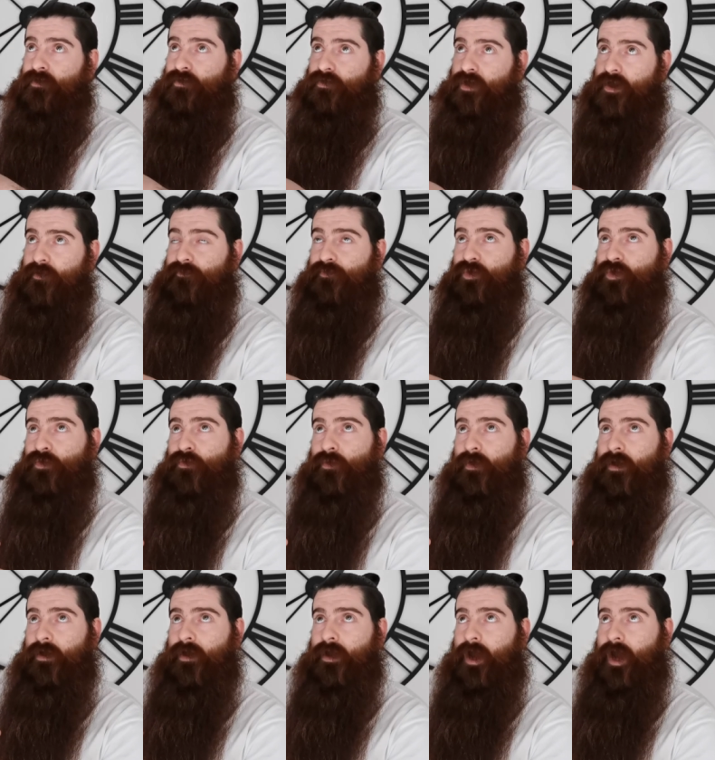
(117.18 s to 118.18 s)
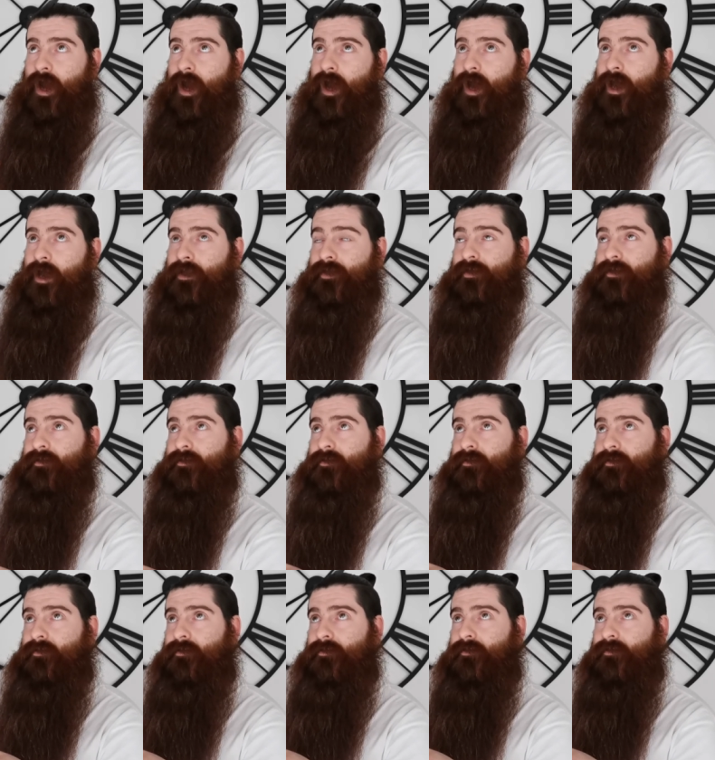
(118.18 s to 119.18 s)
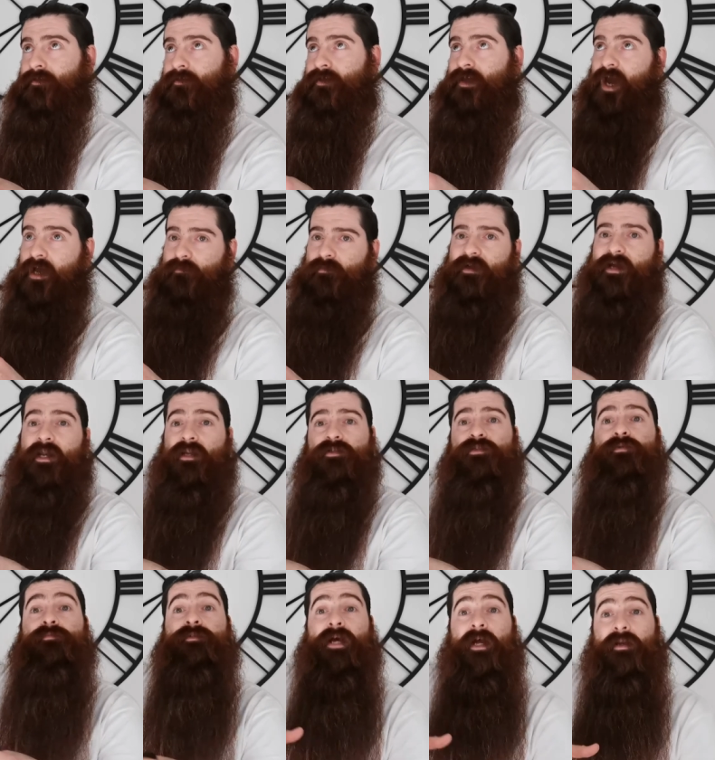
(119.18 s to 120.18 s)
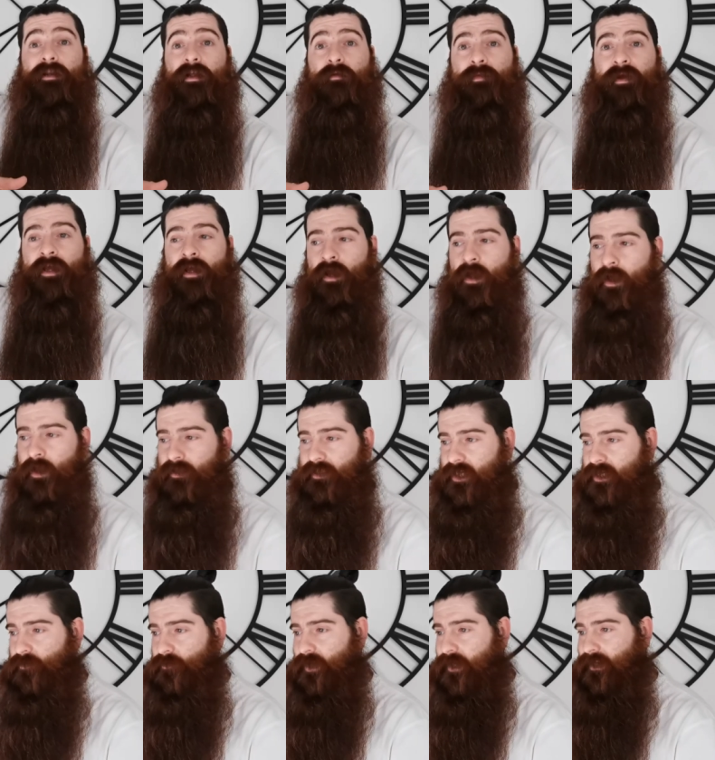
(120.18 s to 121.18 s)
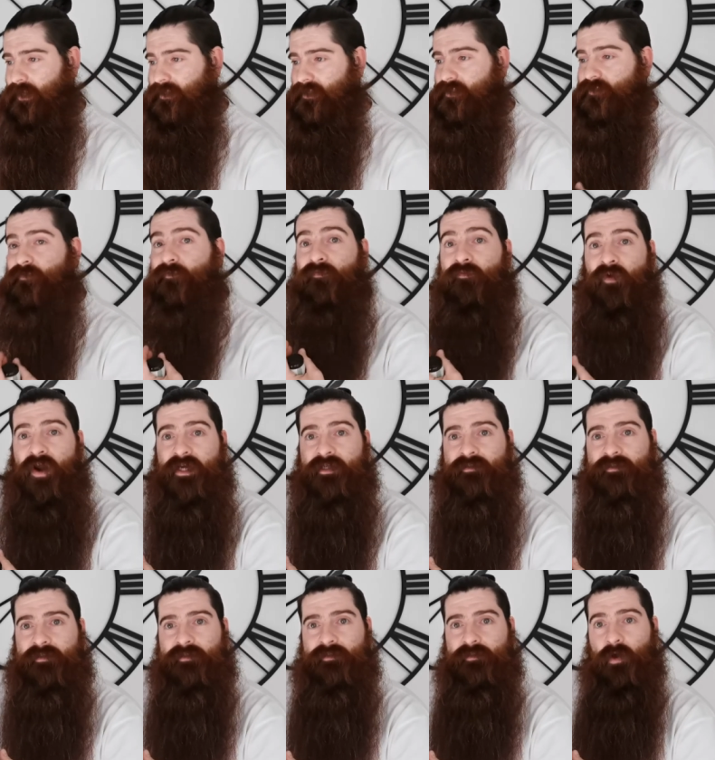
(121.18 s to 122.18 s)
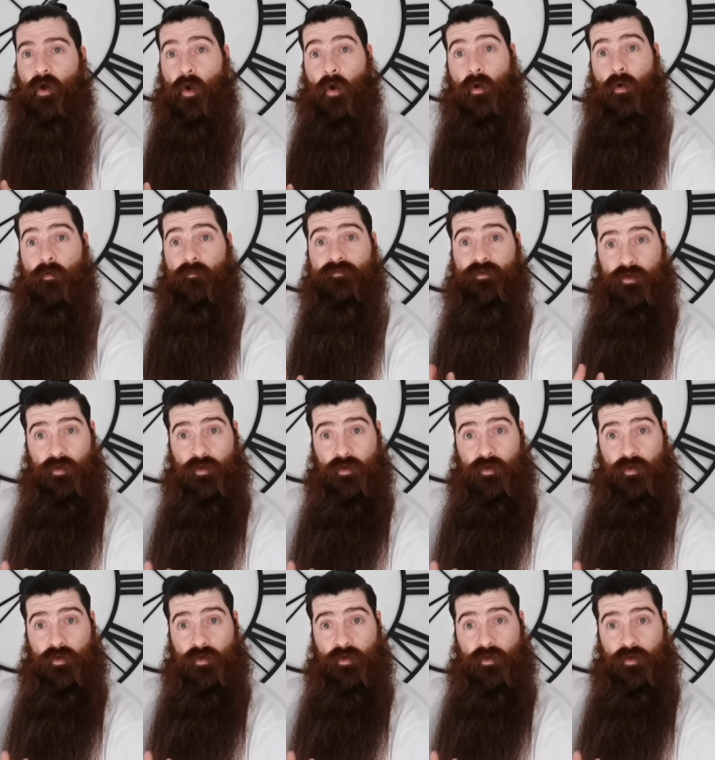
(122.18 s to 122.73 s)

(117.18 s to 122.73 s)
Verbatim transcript: grapefruit and cardamom kind of subside a little bit, then you'll get like this freshness of